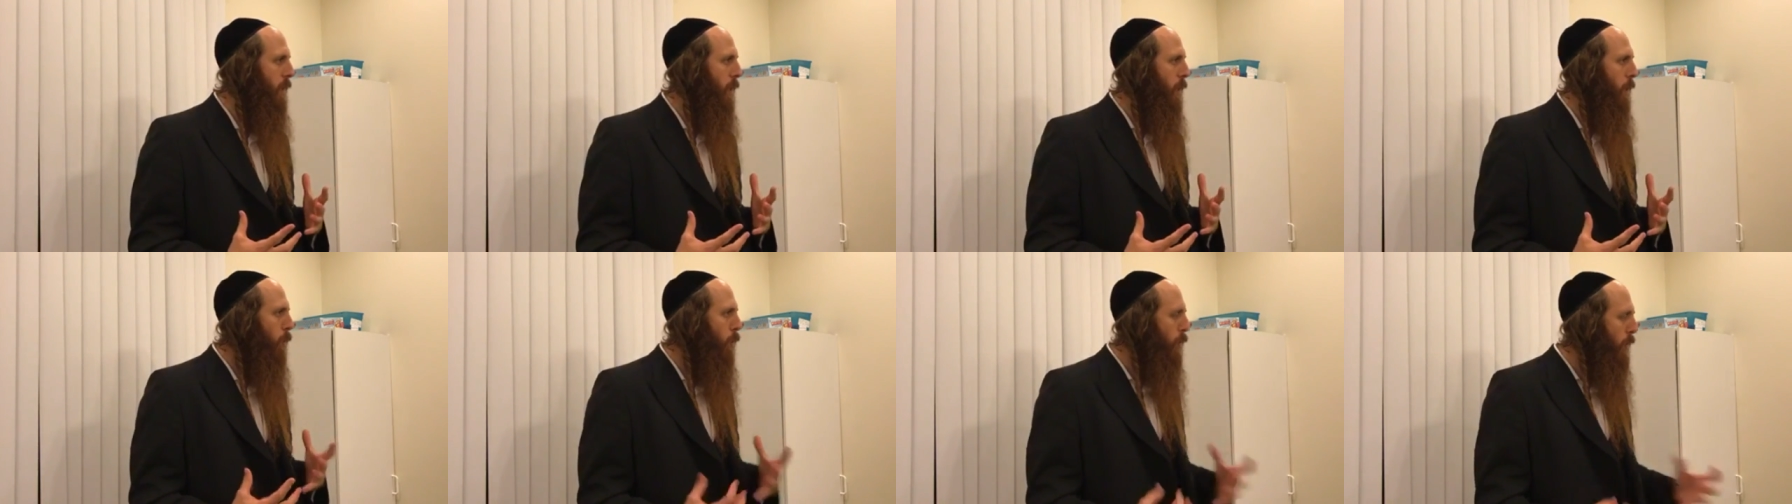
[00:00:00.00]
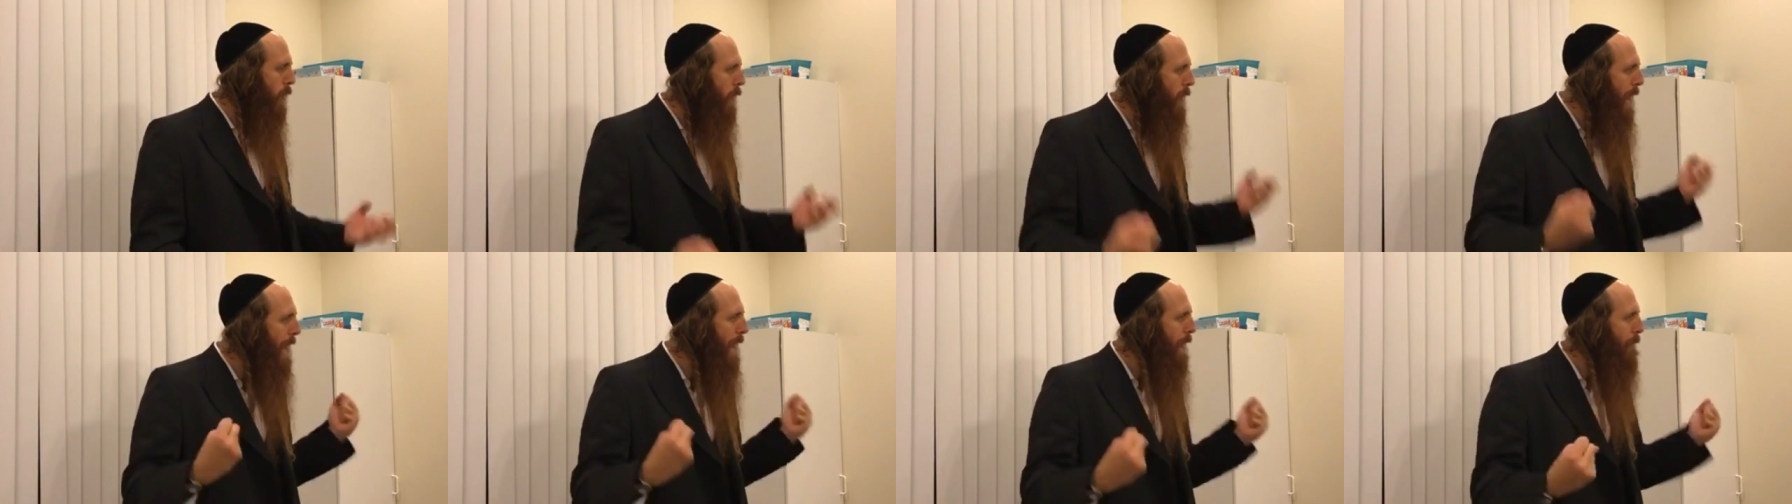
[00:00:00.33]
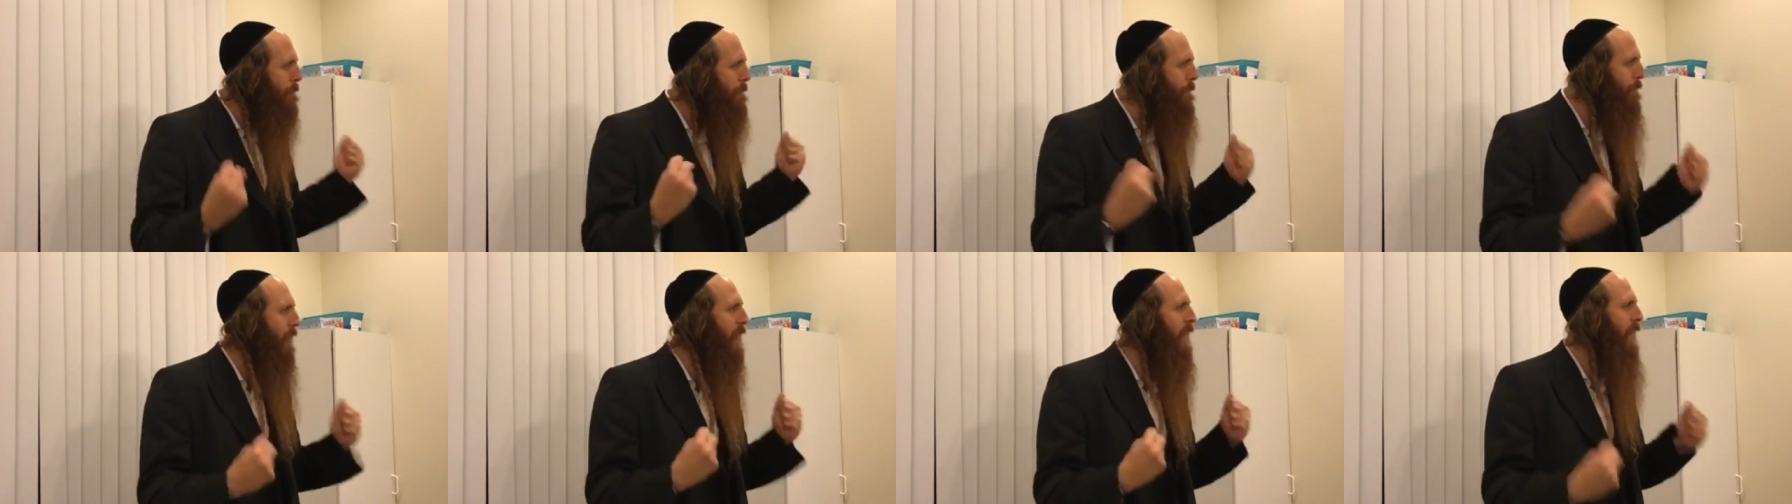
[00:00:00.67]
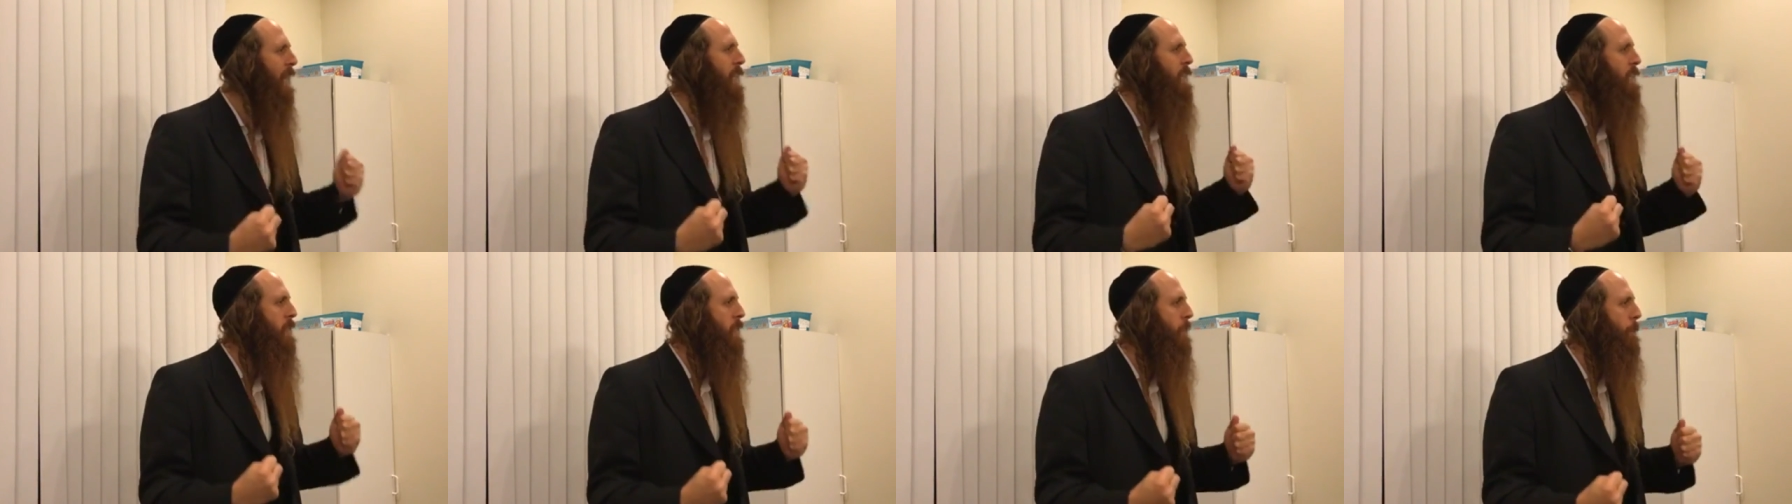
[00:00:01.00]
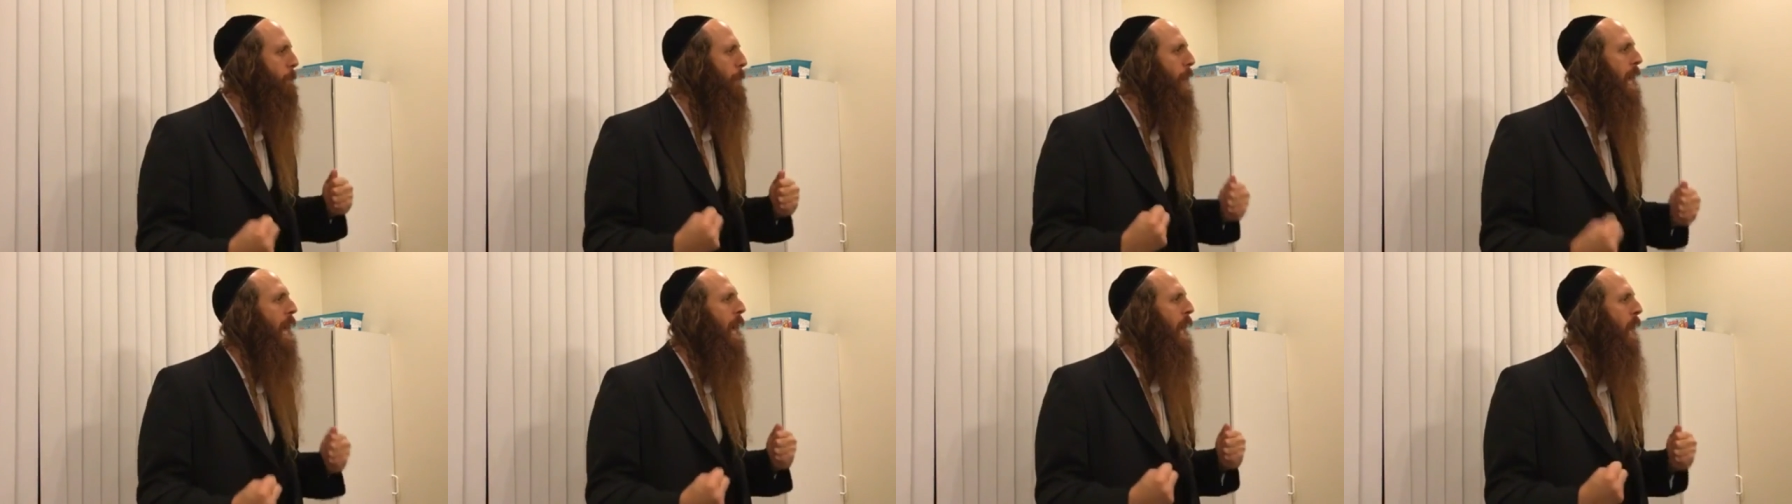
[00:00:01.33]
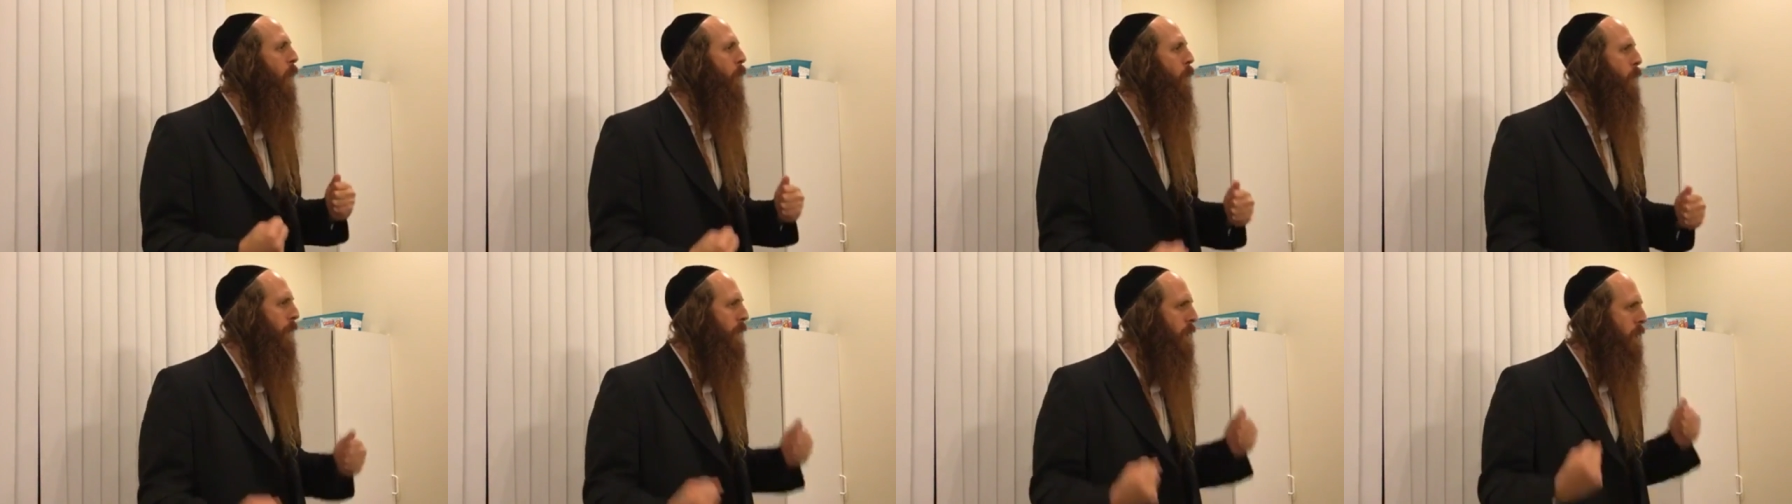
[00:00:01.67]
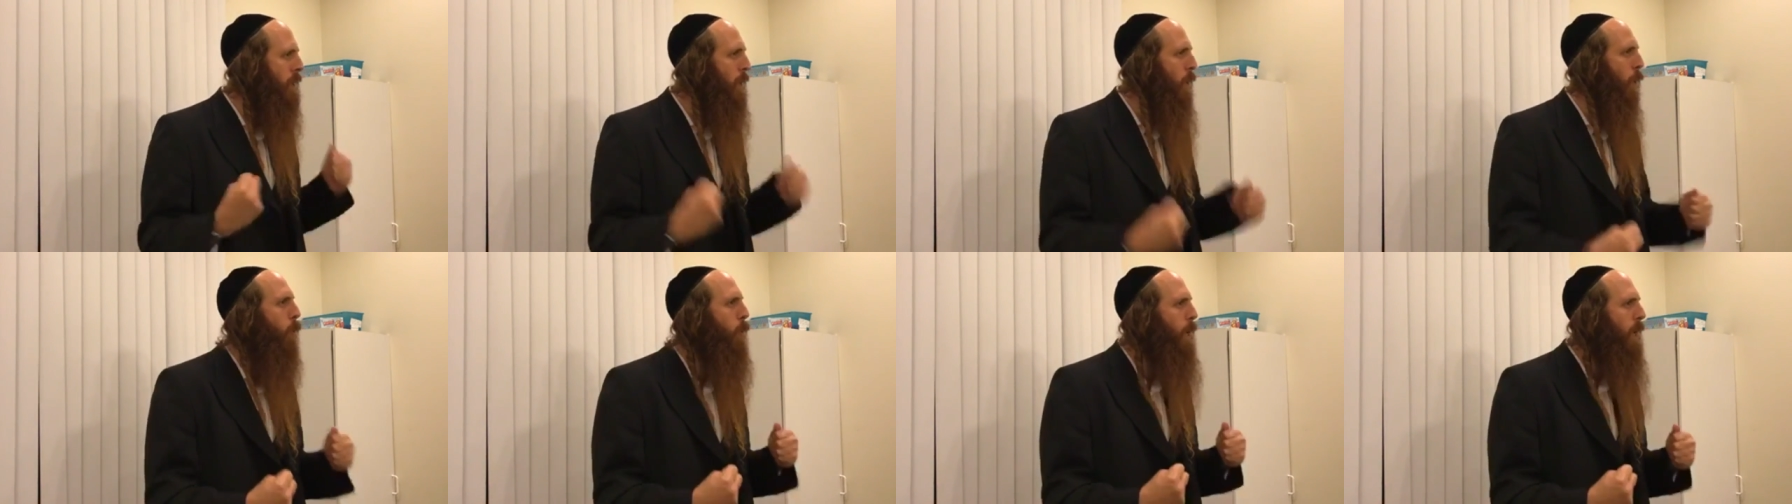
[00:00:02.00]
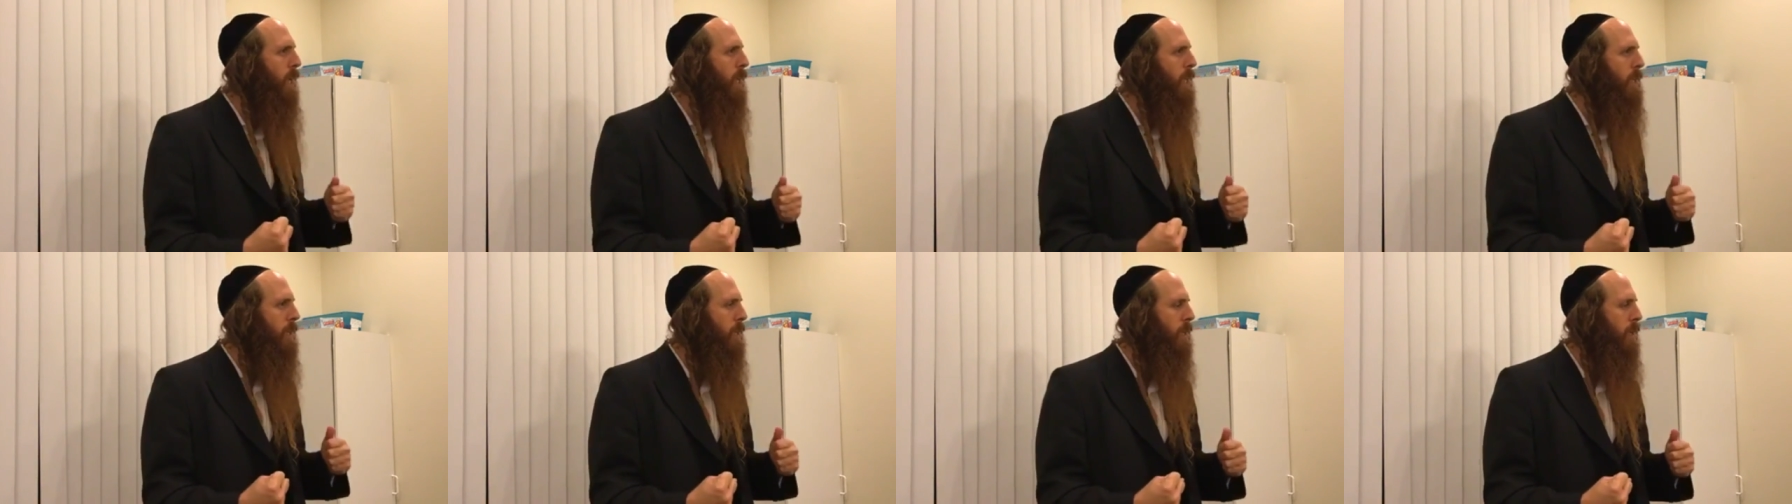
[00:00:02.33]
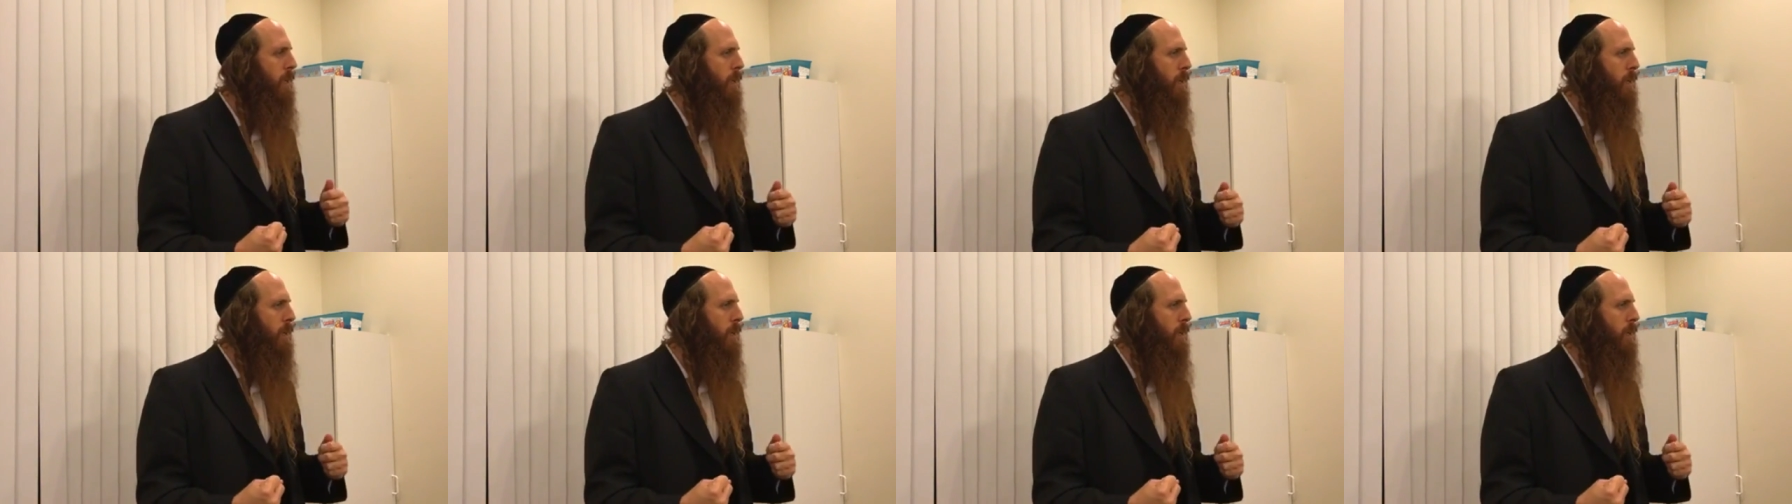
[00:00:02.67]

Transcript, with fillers: Where I find the power and the will